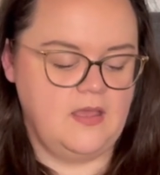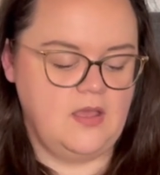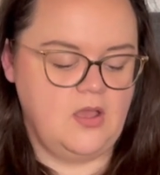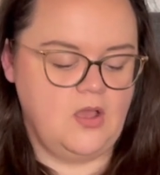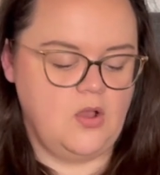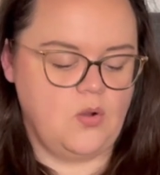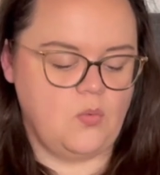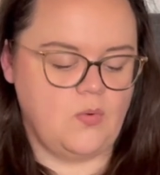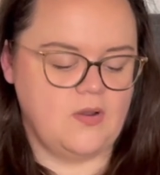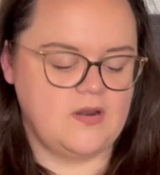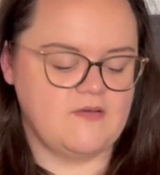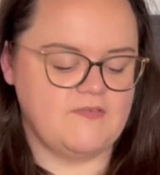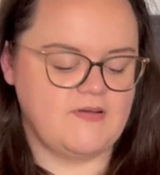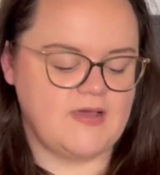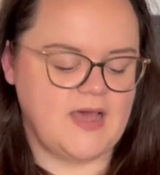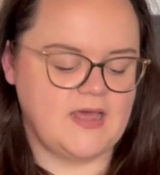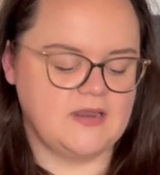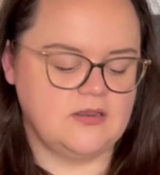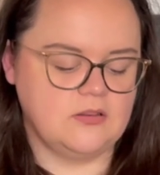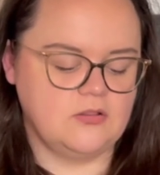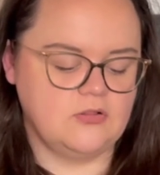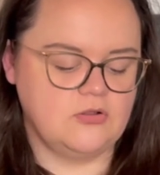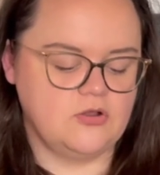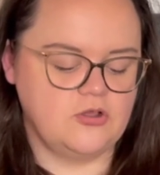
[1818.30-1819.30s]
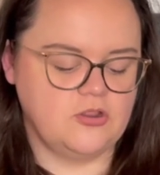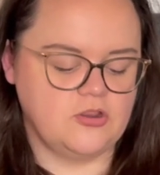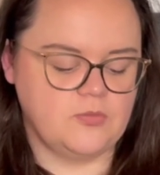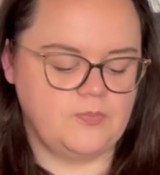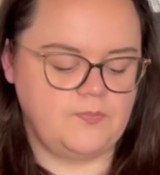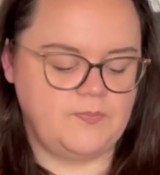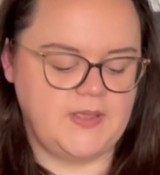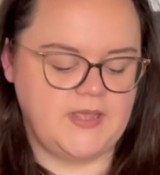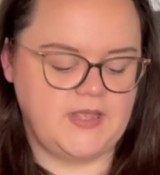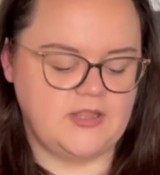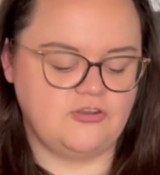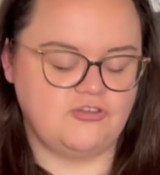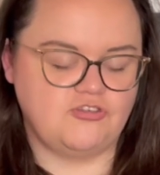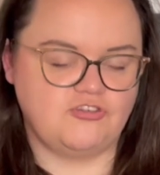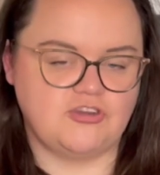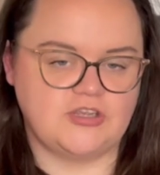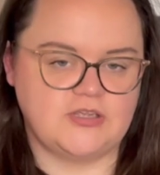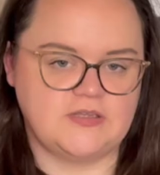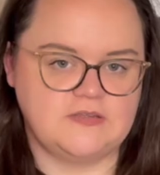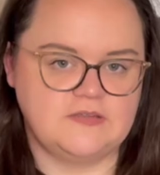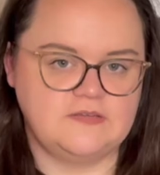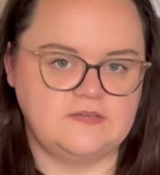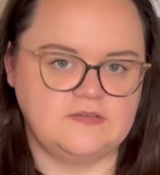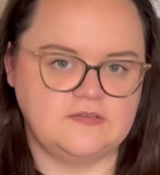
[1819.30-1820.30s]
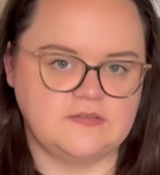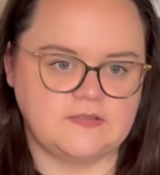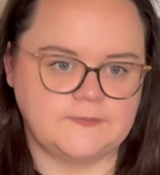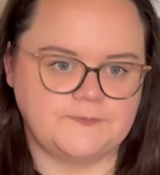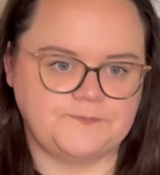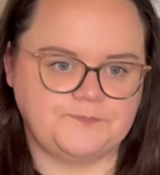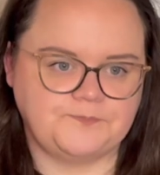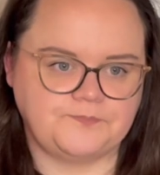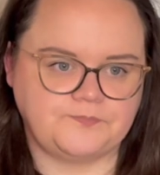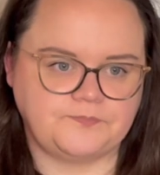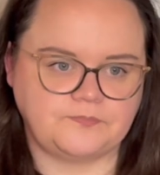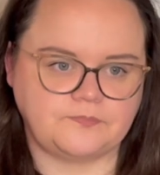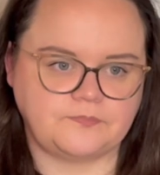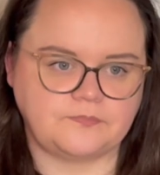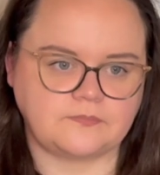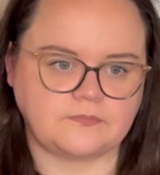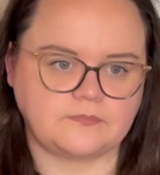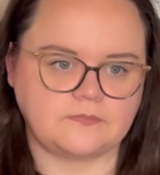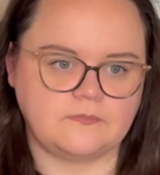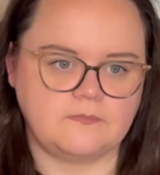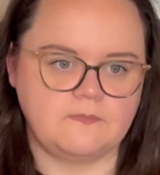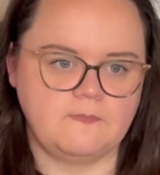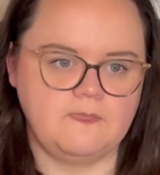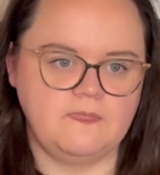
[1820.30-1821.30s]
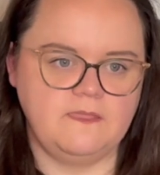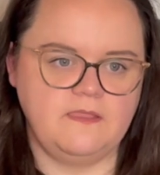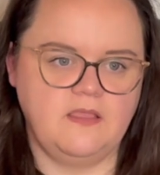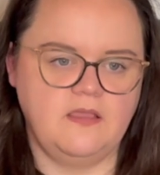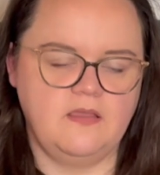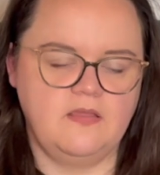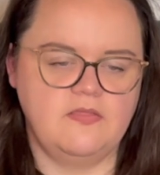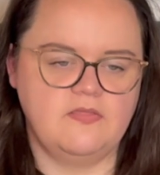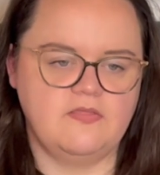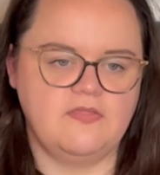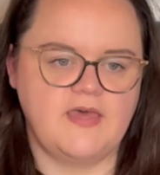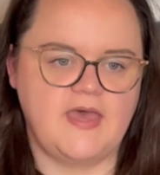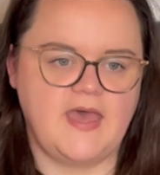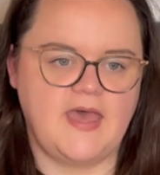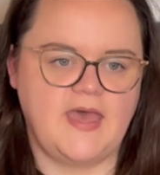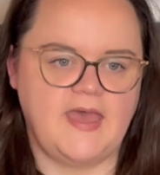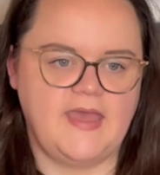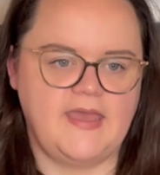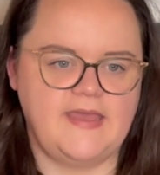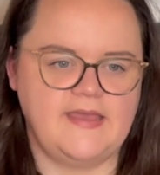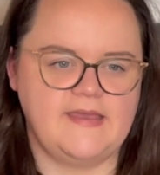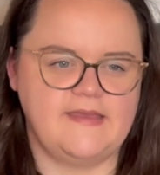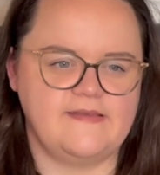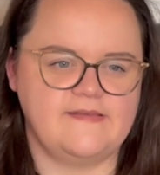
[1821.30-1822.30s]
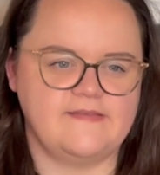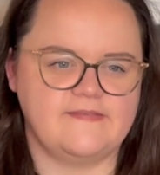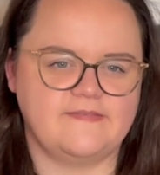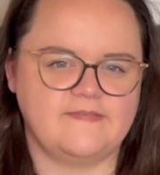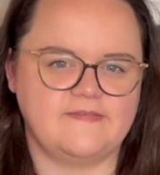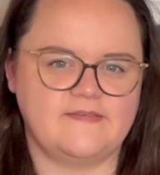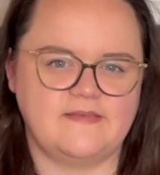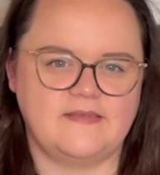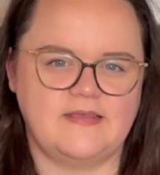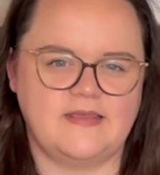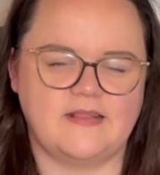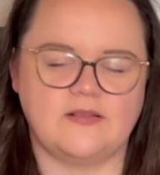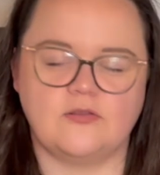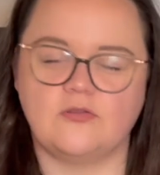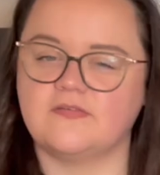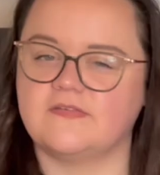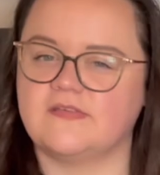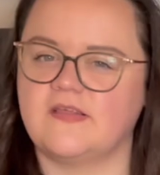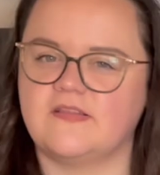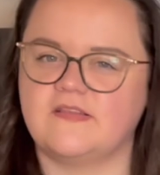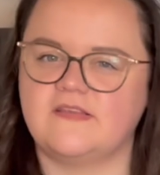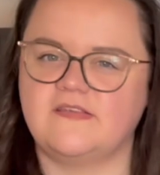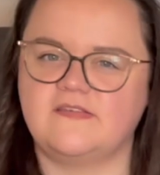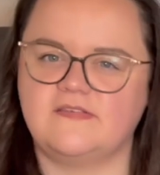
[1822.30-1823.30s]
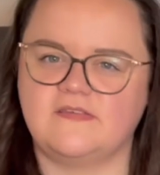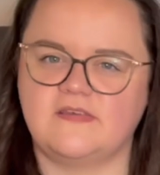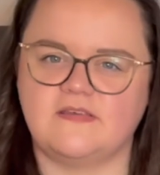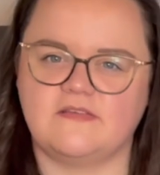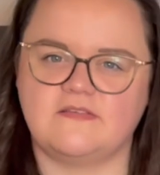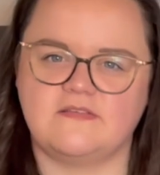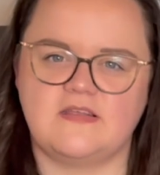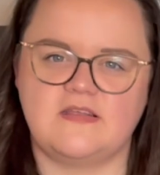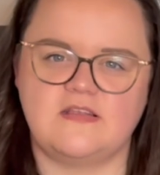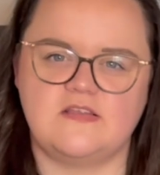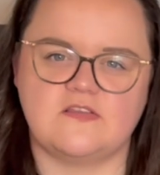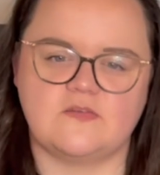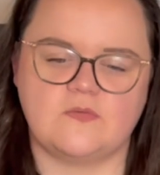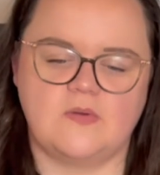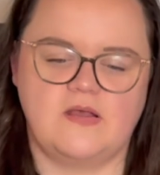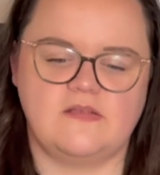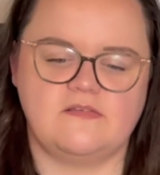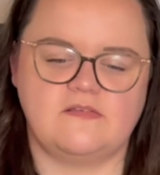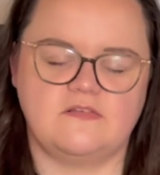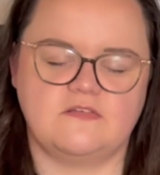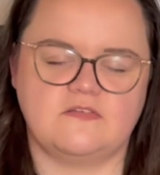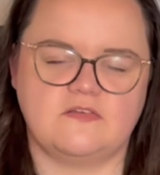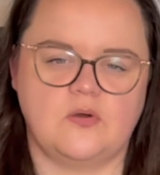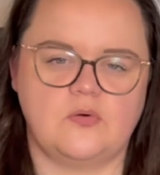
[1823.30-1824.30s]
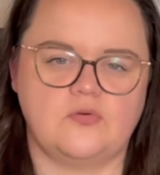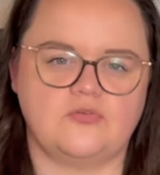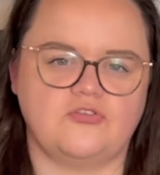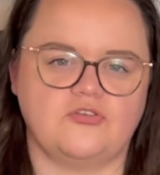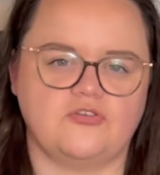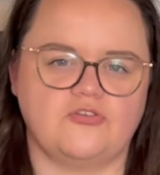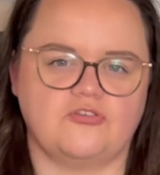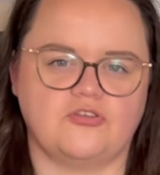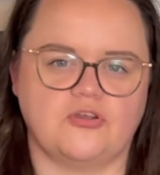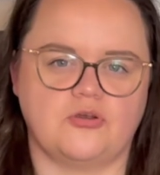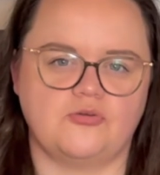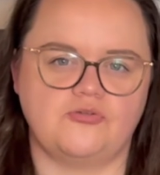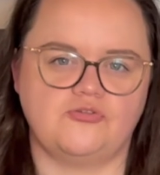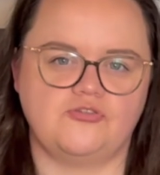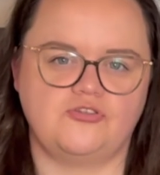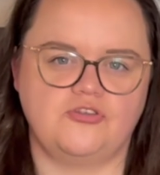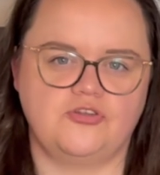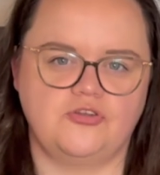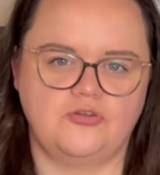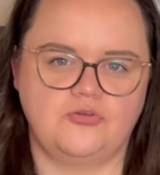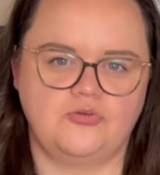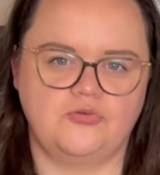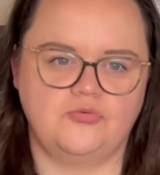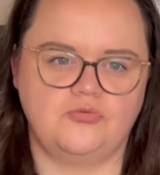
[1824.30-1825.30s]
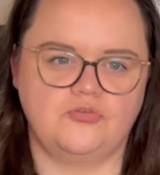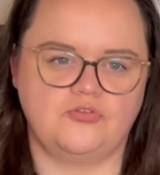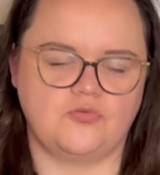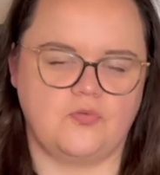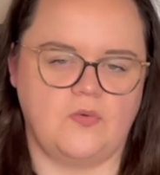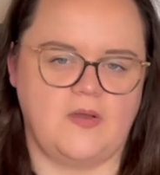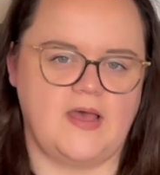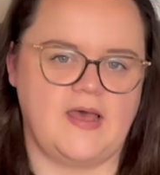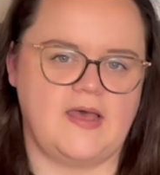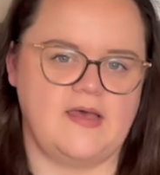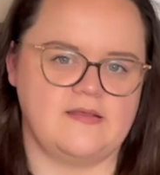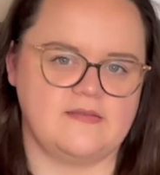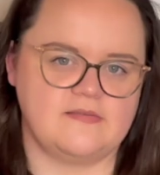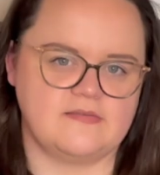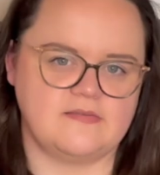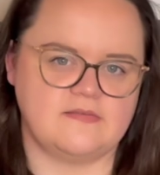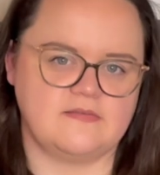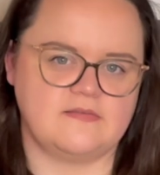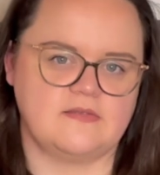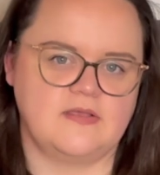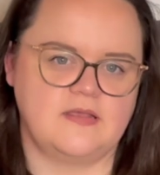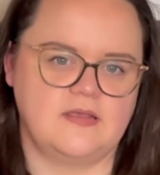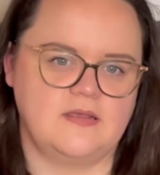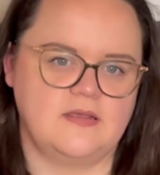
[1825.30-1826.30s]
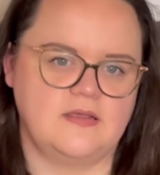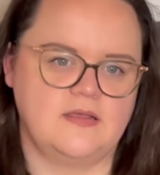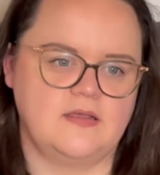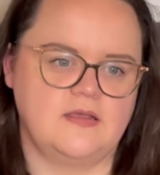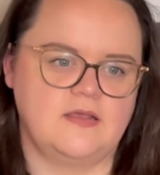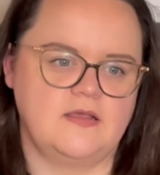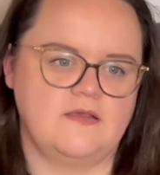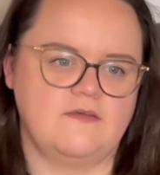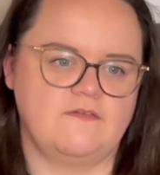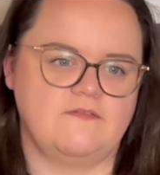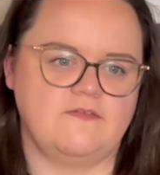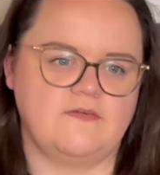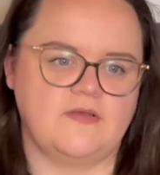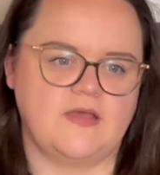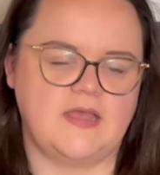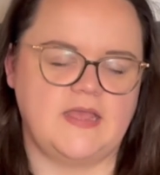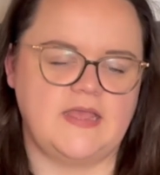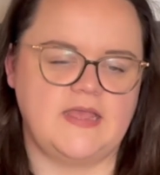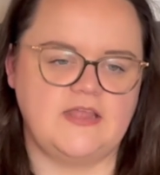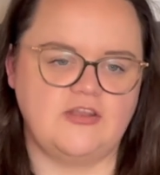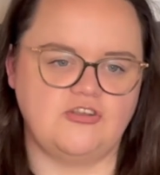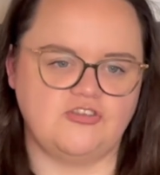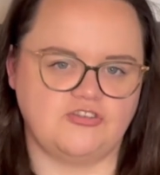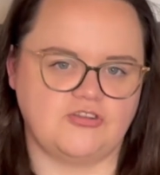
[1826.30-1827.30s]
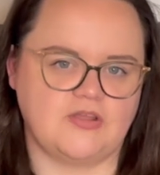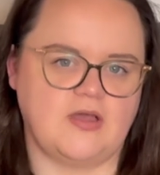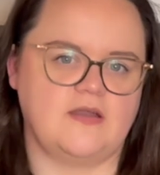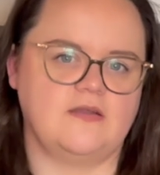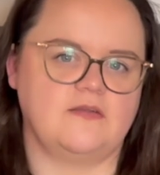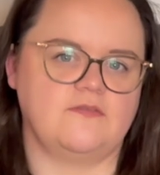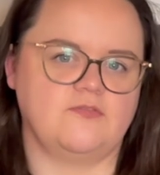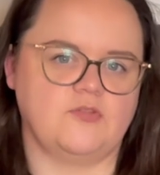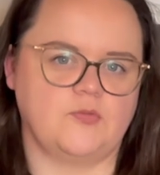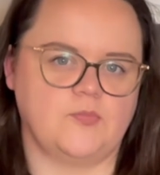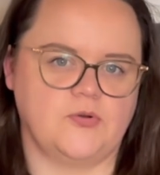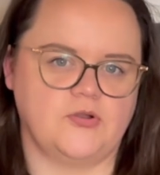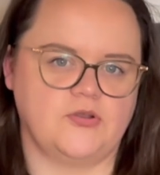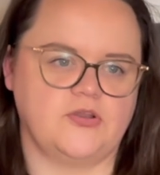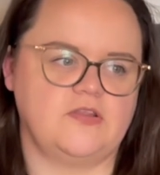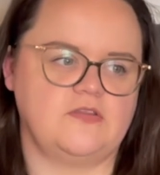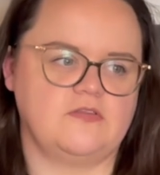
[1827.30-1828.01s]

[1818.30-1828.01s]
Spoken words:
When I've had a look at the pictures, there is, it looks like there's 16 squares in total. So 2 squares for each side of the body.